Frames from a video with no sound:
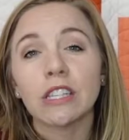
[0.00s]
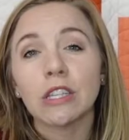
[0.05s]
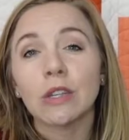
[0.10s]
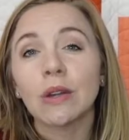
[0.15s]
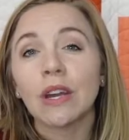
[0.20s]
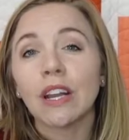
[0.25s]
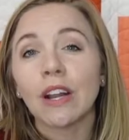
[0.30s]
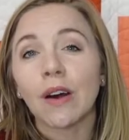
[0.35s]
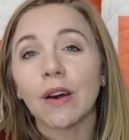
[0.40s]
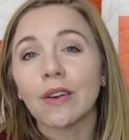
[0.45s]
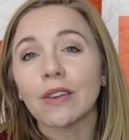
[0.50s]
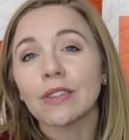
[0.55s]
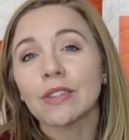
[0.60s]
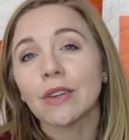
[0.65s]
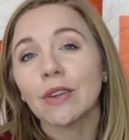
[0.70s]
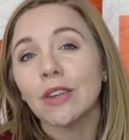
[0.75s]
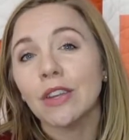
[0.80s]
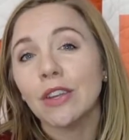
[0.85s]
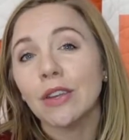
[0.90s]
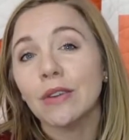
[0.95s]
you can also
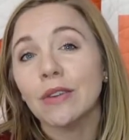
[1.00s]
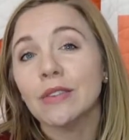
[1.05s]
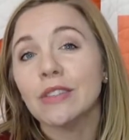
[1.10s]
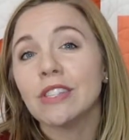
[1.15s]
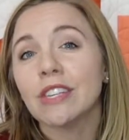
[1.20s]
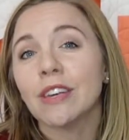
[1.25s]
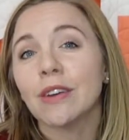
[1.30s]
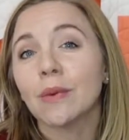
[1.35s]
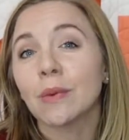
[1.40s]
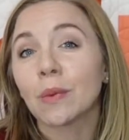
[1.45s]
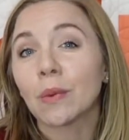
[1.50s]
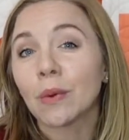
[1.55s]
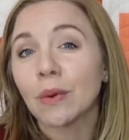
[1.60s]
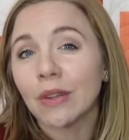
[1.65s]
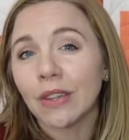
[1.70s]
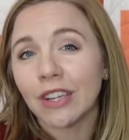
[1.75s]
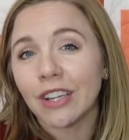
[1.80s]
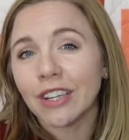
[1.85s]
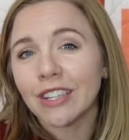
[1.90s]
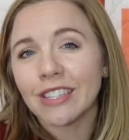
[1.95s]
use
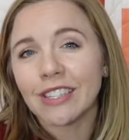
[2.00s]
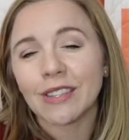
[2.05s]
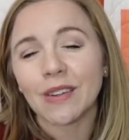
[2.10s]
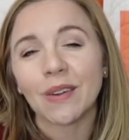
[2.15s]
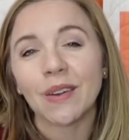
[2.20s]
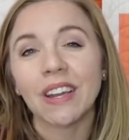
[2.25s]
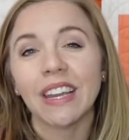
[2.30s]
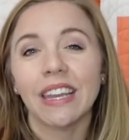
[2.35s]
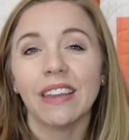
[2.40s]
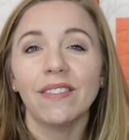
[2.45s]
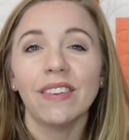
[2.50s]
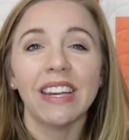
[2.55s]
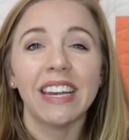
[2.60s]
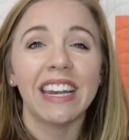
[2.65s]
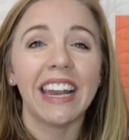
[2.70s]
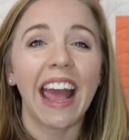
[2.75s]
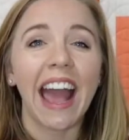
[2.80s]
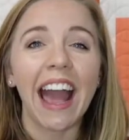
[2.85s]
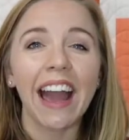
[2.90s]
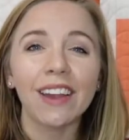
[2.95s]
rulers or even
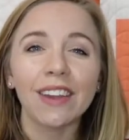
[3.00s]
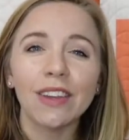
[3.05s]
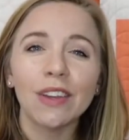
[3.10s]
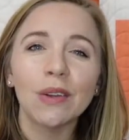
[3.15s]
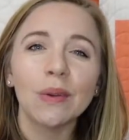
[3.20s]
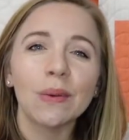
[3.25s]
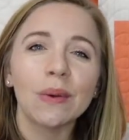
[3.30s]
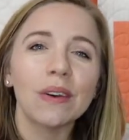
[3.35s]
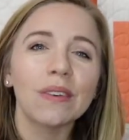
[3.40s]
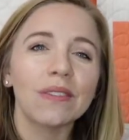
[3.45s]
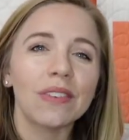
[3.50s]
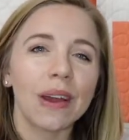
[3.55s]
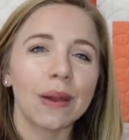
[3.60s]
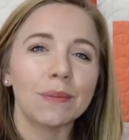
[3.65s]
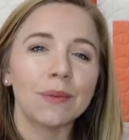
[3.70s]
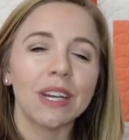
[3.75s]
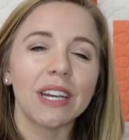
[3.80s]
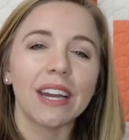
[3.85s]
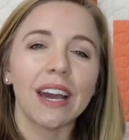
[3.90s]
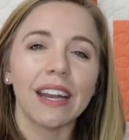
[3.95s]
an AccuQuilt
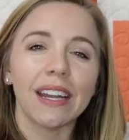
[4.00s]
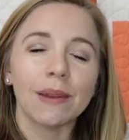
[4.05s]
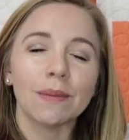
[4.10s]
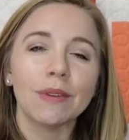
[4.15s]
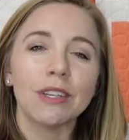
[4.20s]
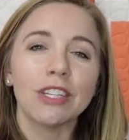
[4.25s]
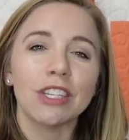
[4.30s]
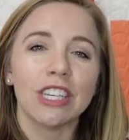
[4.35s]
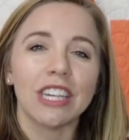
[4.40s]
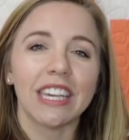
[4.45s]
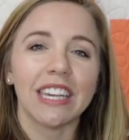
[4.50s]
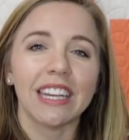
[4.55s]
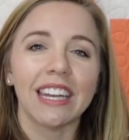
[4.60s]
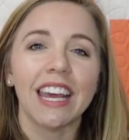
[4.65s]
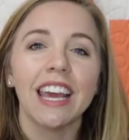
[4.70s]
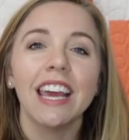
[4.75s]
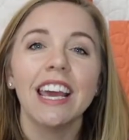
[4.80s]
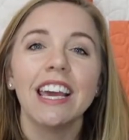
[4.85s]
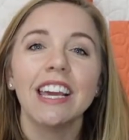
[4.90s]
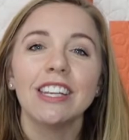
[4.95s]
fabric cutting machine
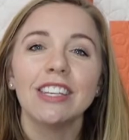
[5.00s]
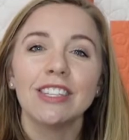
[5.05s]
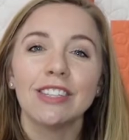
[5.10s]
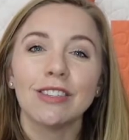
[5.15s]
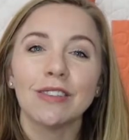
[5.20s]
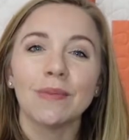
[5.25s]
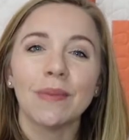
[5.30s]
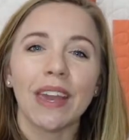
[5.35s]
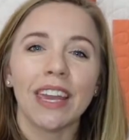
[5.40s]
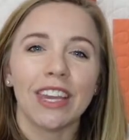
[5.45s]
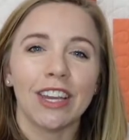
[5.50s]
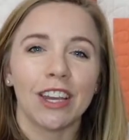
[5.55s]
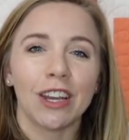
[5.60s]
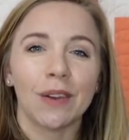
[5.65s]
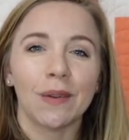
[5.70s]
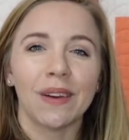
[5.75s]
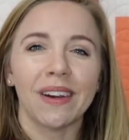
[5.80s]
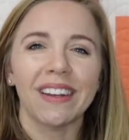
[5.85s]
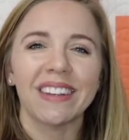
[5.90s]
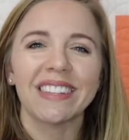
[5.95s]
to make your
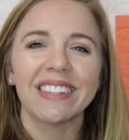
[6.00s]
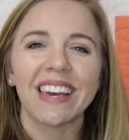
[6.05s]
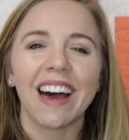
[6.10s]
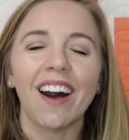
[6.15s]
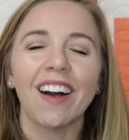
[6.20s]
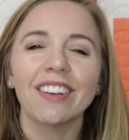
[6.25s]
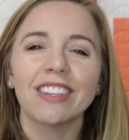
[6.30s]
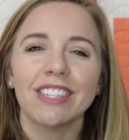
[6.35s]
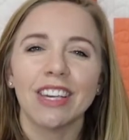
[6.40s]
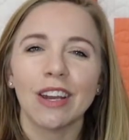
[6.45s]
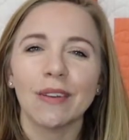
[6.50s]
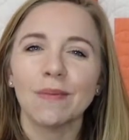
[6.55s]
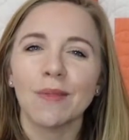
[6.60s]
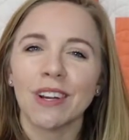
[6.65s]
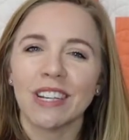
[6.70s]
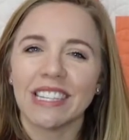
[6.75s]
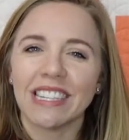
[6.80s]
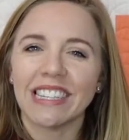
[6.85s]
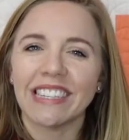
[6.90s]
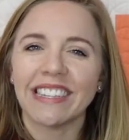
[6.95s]
quilt. I'll share
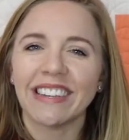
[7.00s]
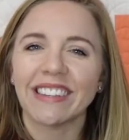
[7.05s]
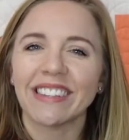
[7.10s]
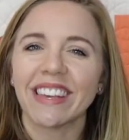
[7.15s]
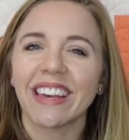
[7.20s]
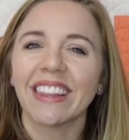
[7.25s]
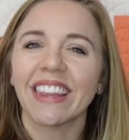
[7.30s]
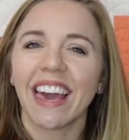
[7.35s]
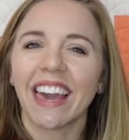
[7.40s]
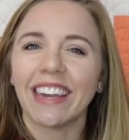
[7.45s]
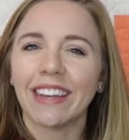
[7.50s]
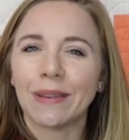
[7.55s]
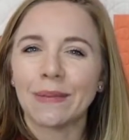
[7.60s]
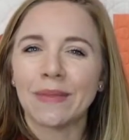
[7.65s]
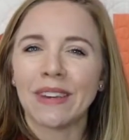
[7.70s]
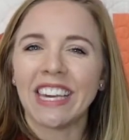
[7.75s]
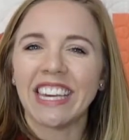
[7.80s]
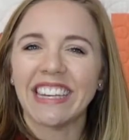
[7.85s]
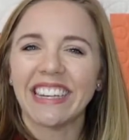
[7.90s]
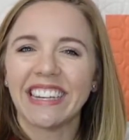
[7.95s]
more details on that in a
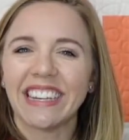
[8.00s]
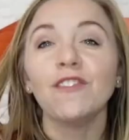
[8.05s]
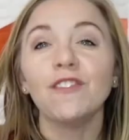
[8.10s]
bit.